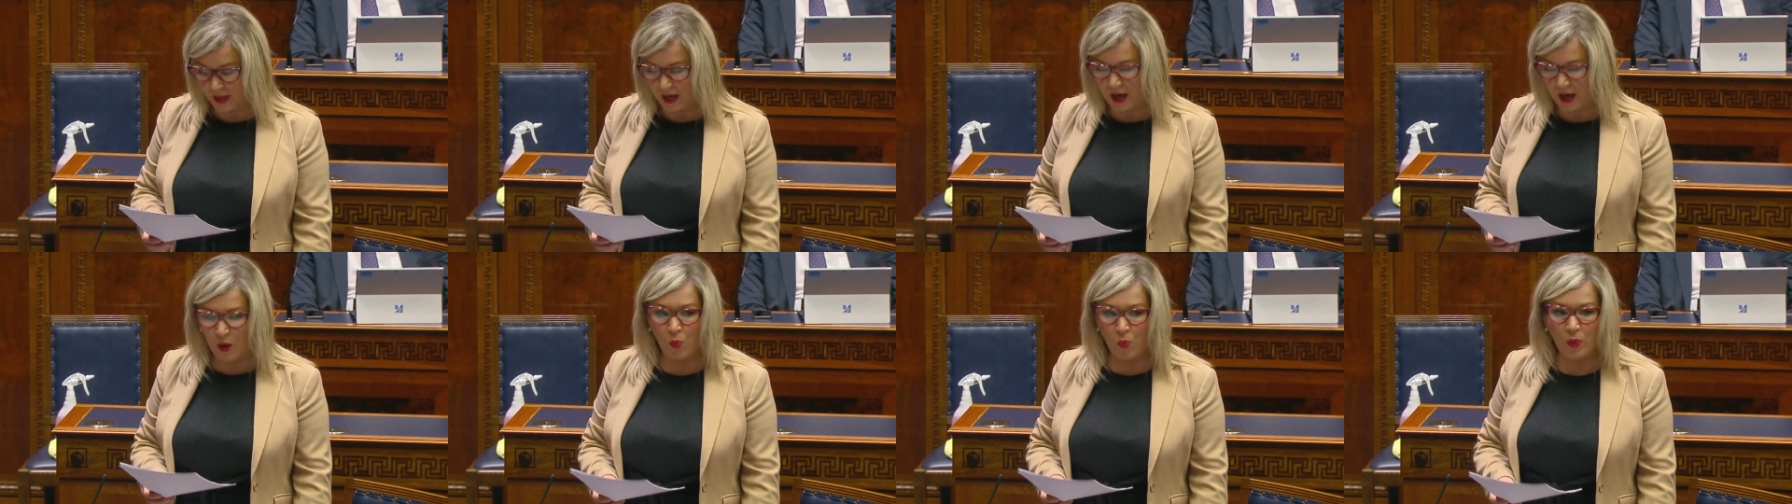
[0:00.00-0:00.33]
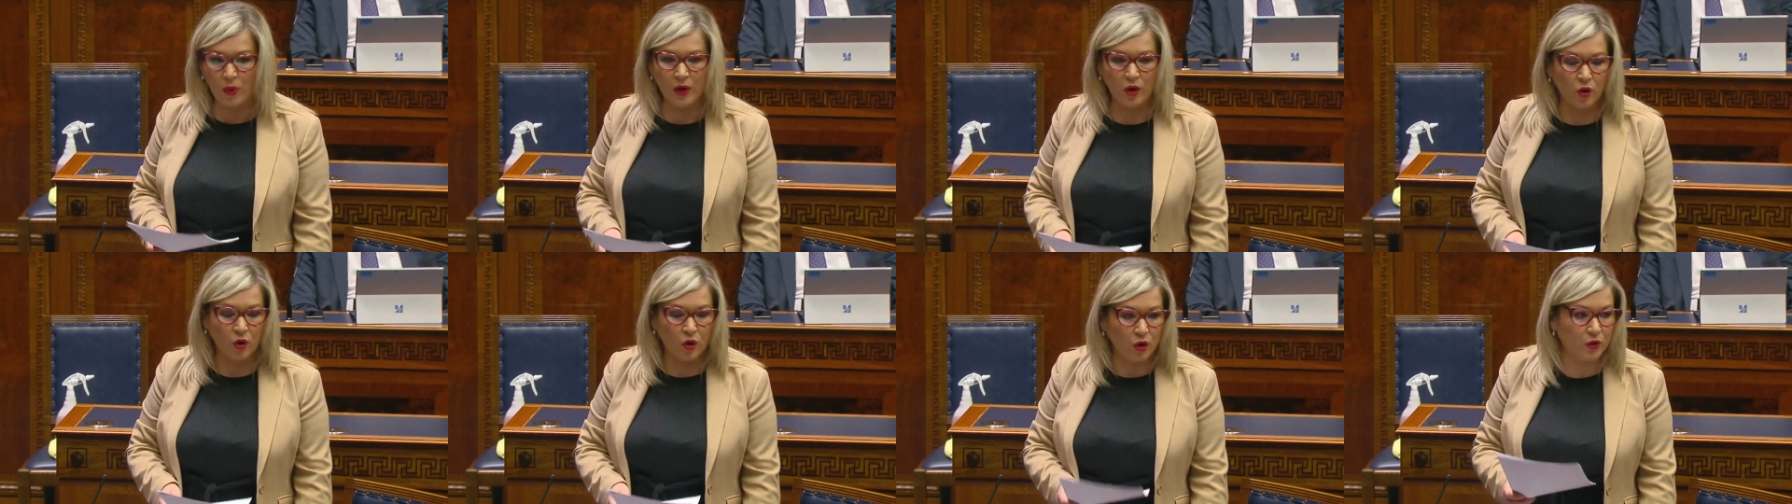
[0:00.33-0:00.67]
and
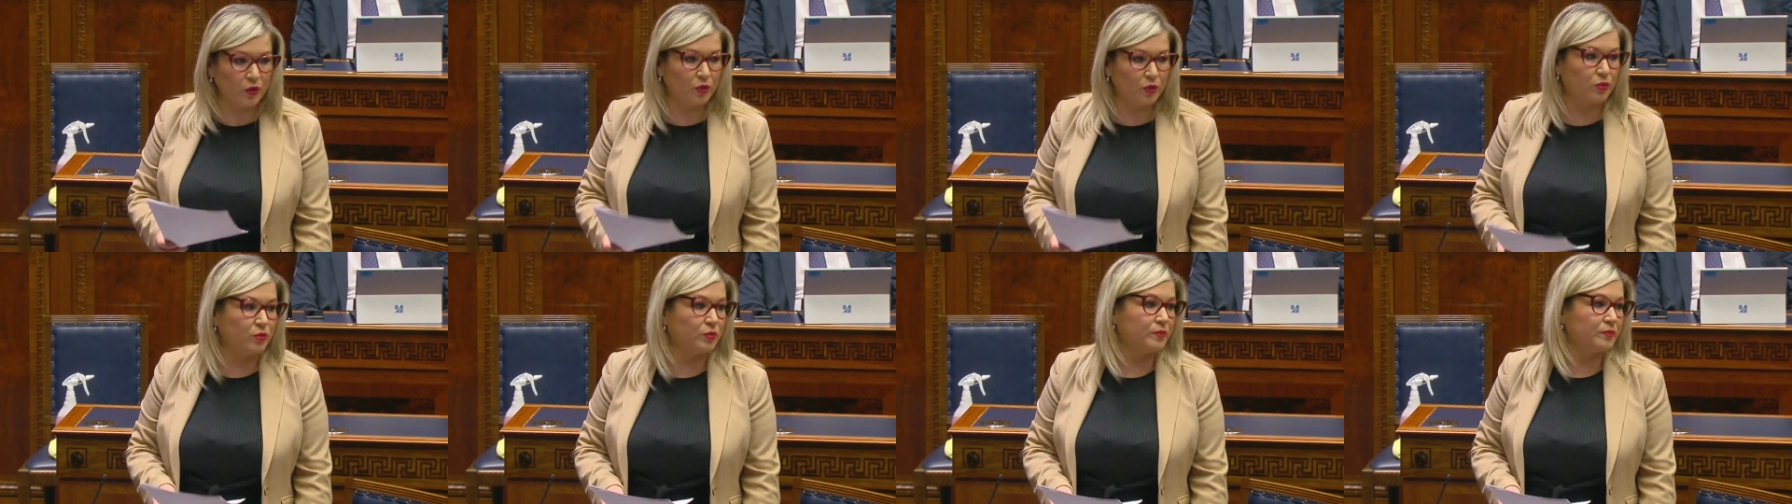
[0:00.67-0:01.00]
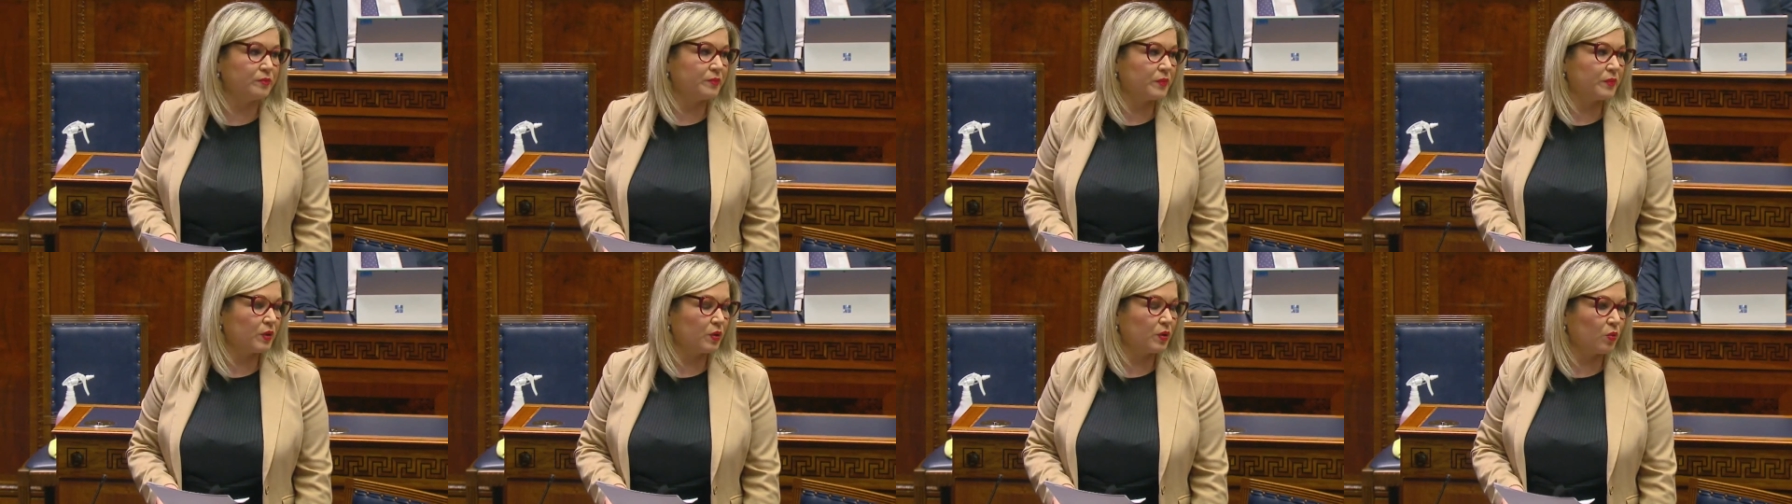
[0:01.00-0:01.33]
we all
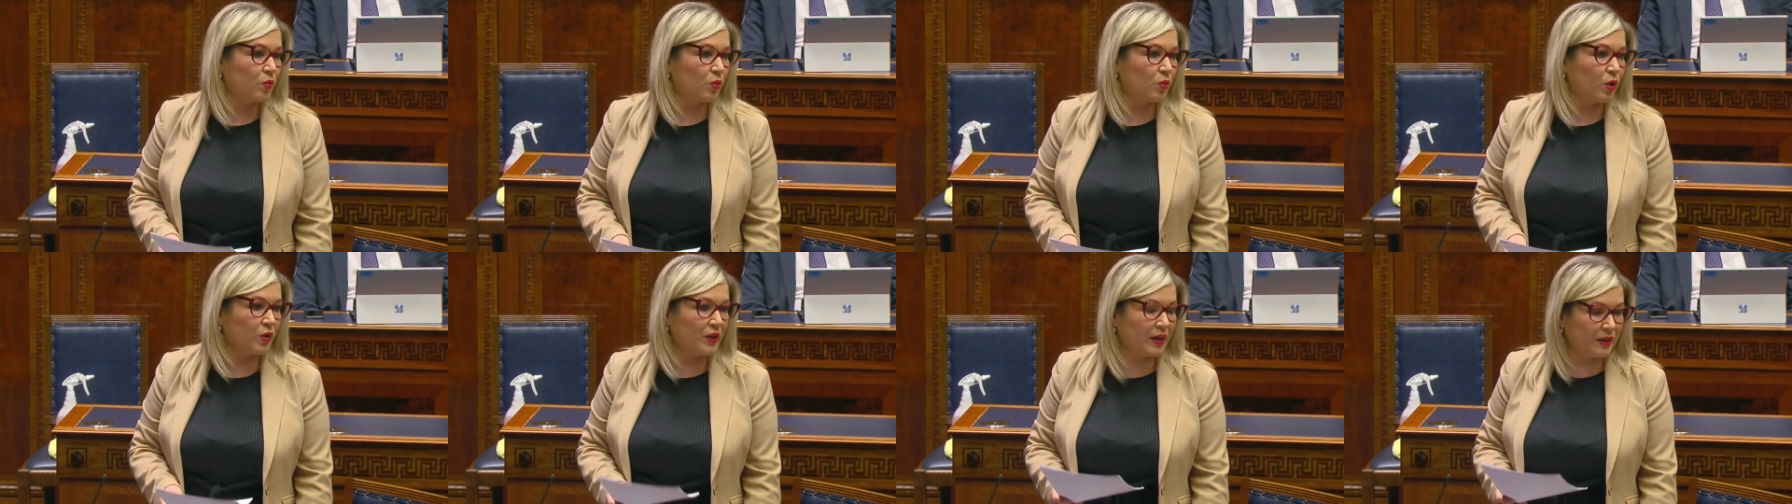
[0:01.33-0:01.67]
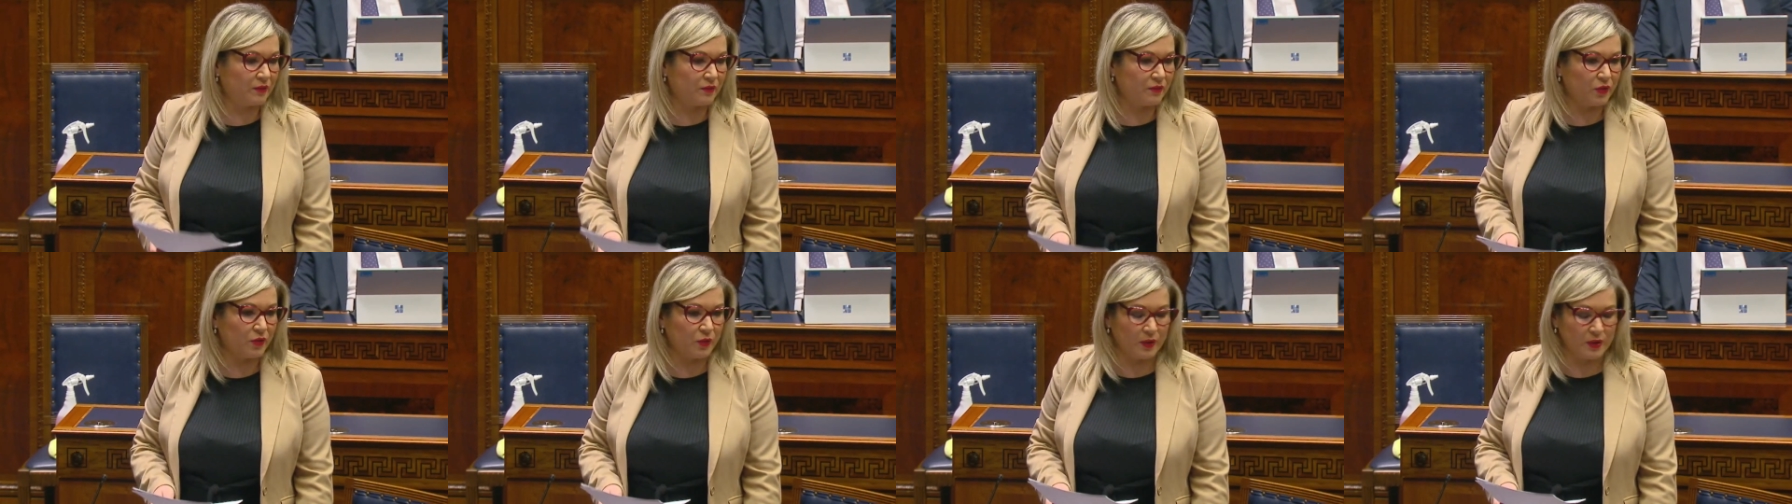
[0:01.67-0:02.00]
know where that
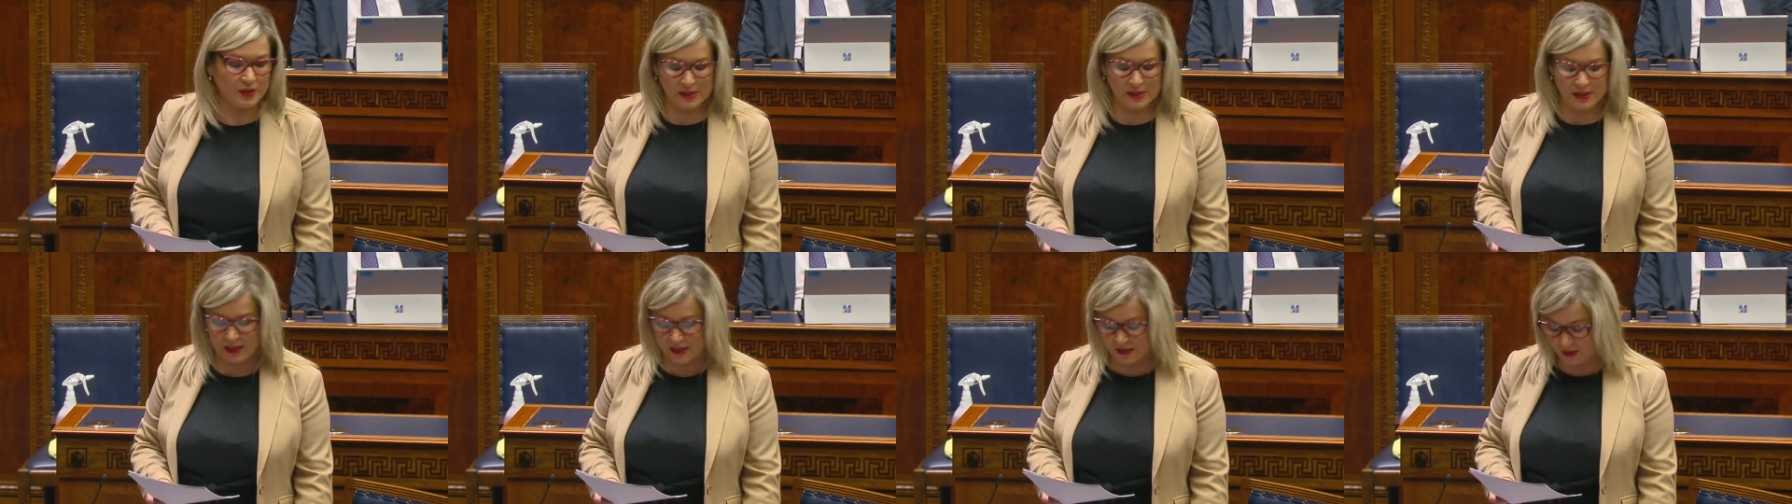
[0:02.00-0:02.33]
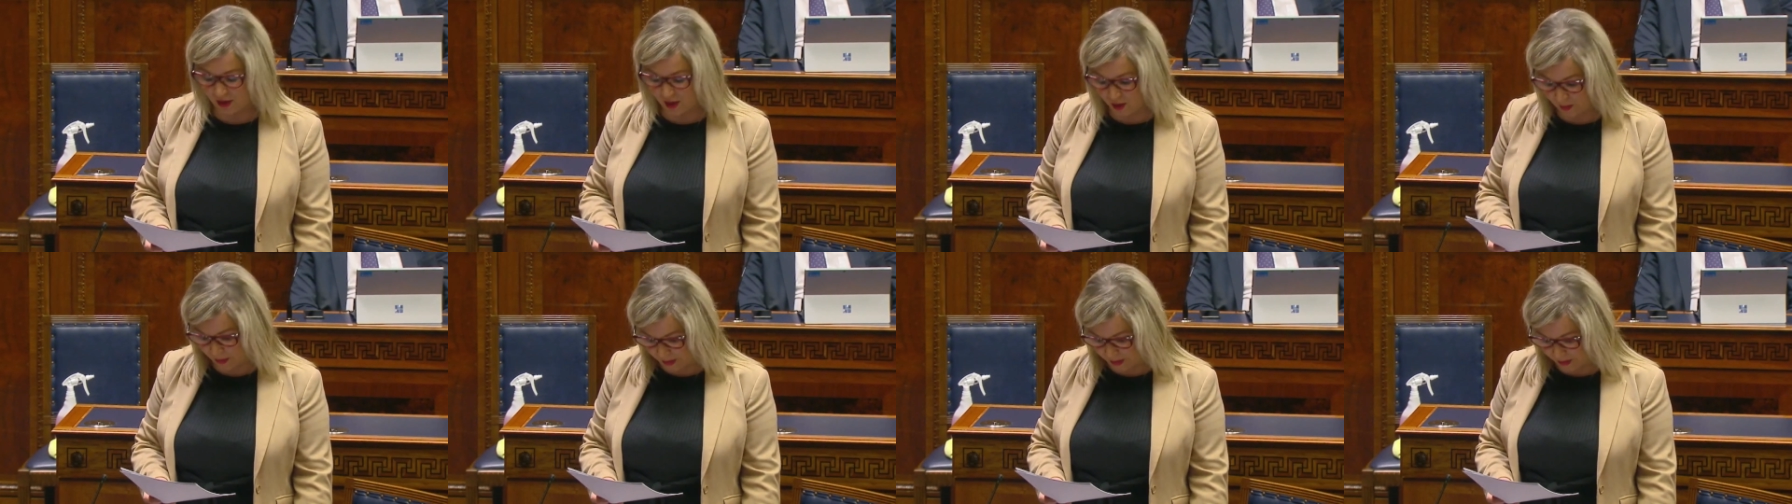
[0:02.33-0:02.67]
influence is
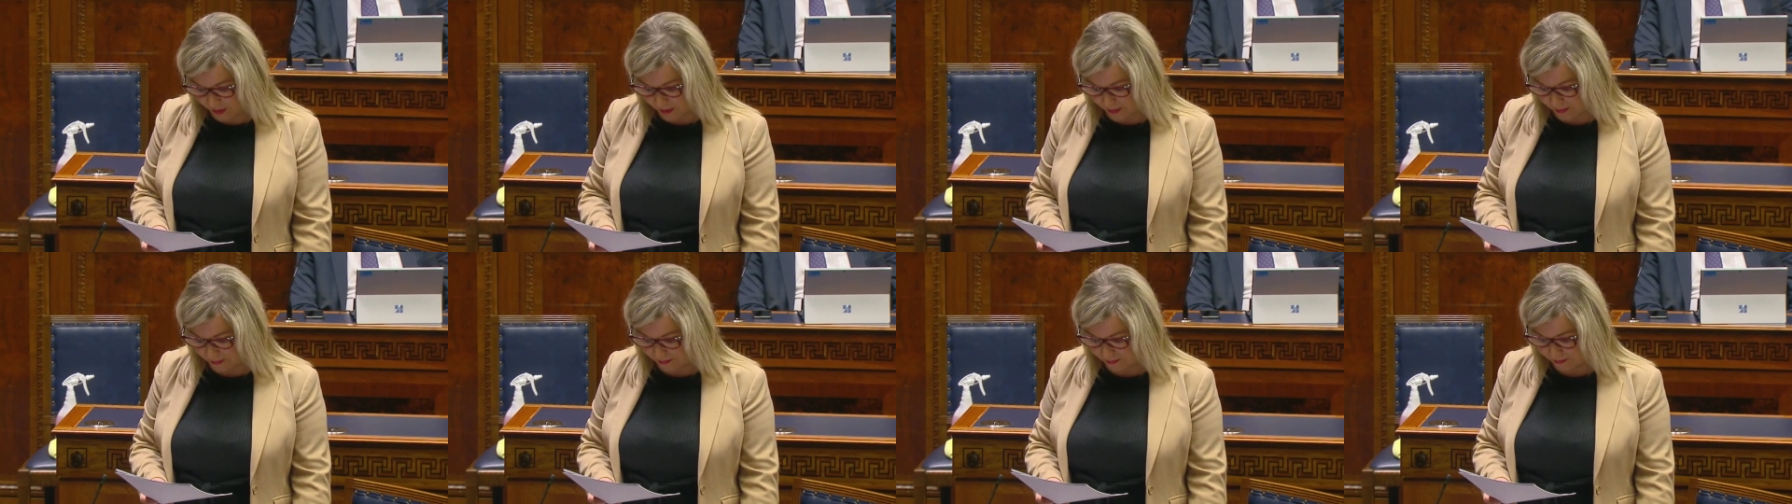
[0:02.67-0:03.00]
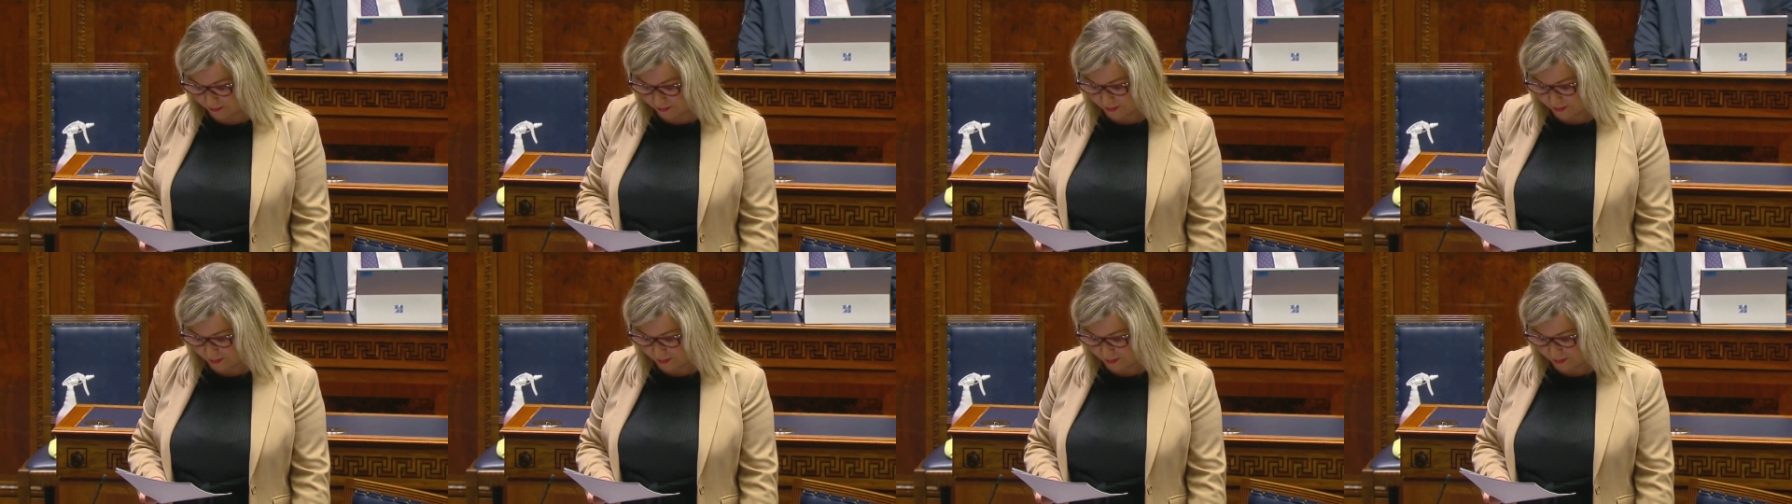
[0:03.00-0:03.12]
coming from.